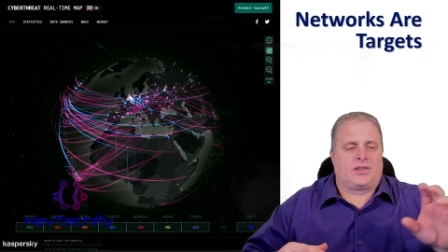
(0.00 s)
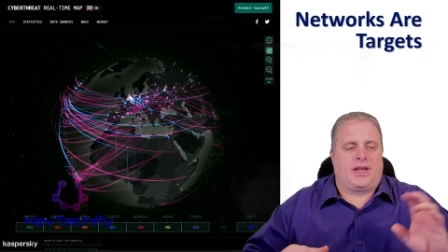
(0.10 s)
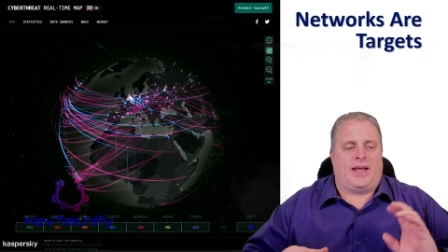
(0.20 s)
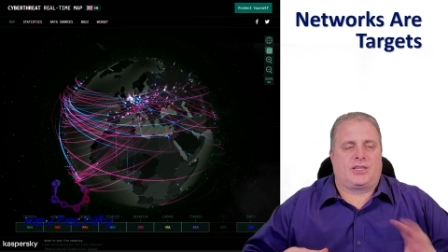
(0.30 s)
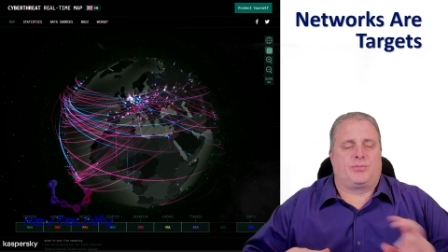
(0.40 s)

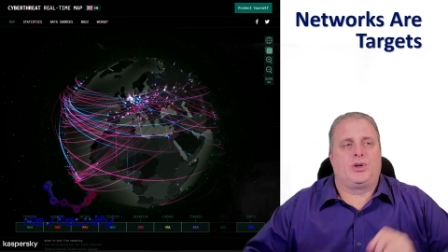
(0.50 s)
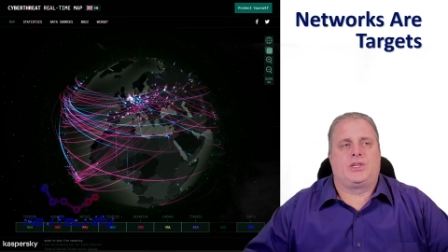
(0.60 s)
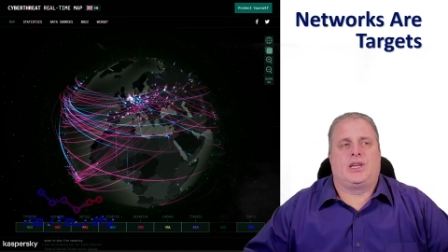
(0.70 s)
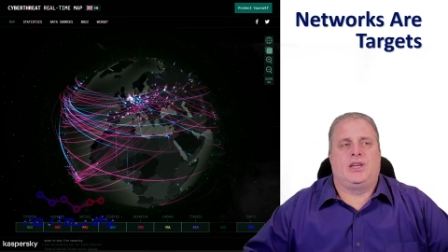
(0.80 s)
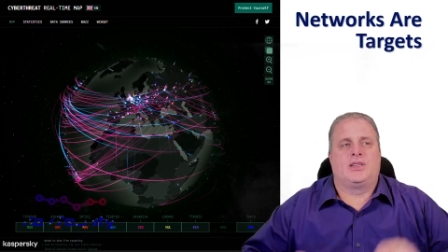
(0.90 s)

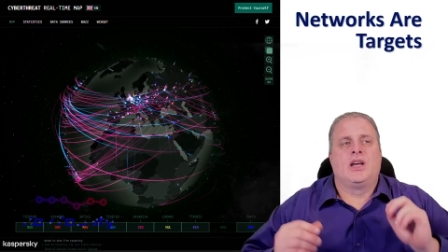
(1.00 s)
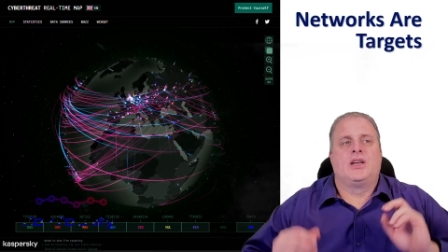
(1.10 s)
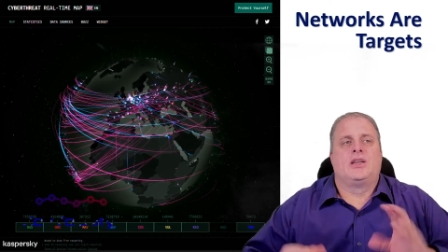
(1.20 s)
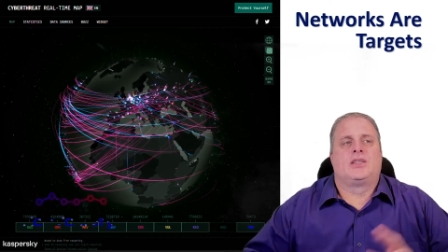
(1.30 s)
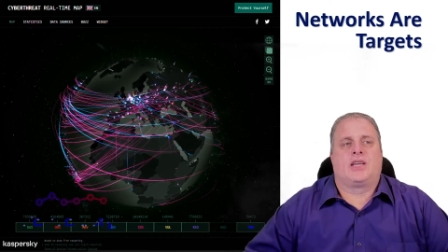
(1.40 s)
Kaspersky's
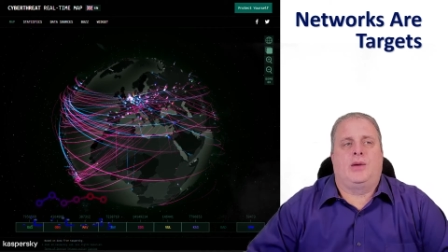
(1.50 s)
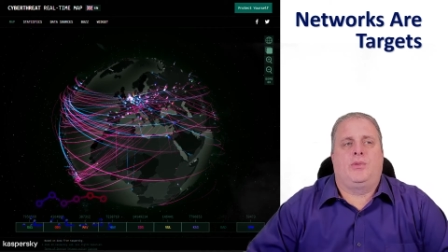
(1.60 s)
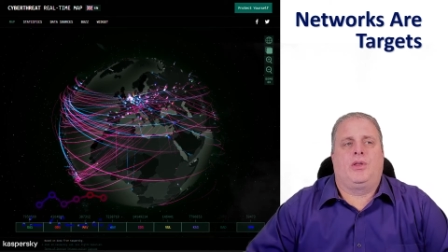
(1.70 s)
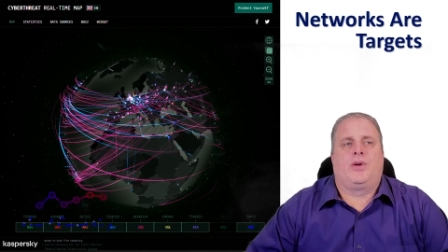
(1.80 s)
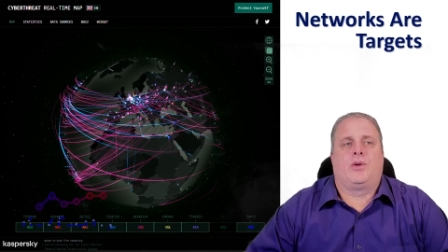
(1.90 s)

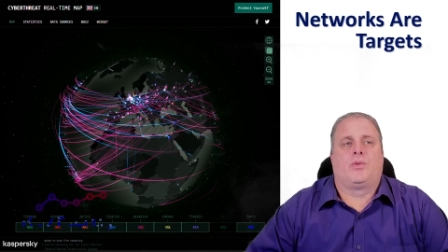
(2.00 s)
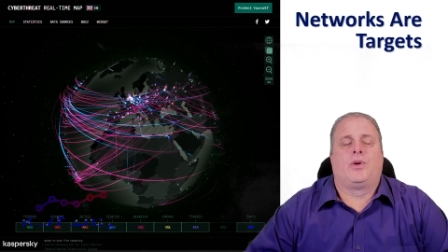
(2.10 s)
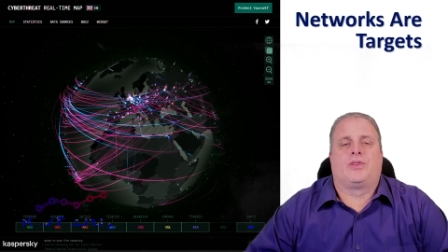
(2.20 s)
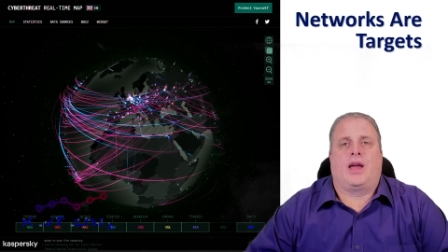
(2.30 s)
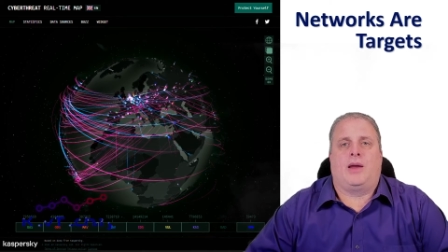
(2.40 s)
cyber threat real
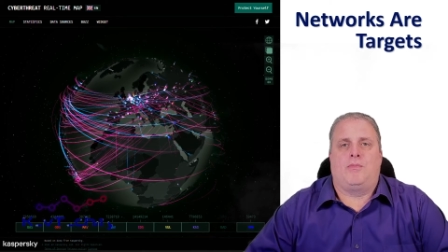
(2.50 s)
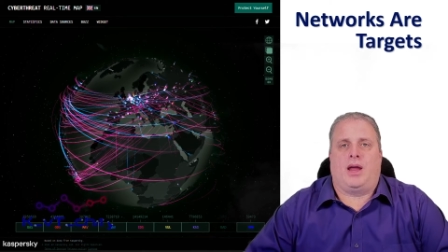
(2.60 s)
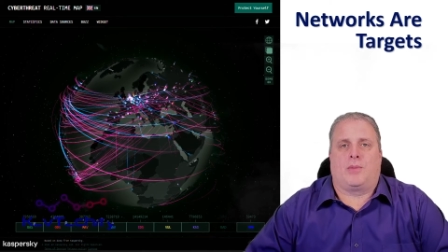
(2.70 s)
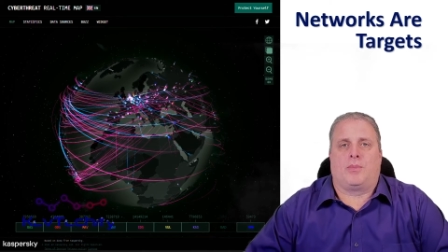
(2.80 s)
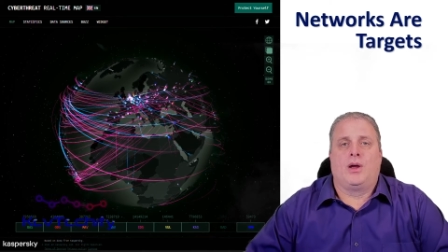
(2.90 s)
time map.